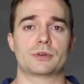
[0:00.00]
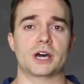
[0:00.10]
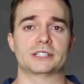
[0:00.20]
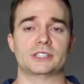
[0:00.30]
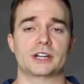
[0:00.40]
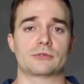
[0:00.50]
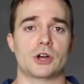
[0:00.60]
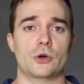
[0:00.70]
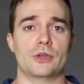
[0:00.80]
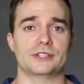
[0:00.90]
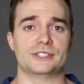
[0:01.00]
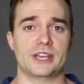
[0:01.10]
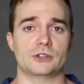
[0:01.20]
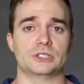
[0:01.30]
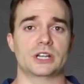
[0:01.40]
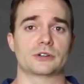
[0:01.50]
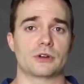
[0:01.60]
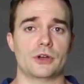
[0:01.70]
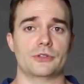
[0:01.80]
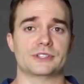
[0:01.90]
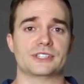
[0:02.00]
product-led growth and sales-led growth,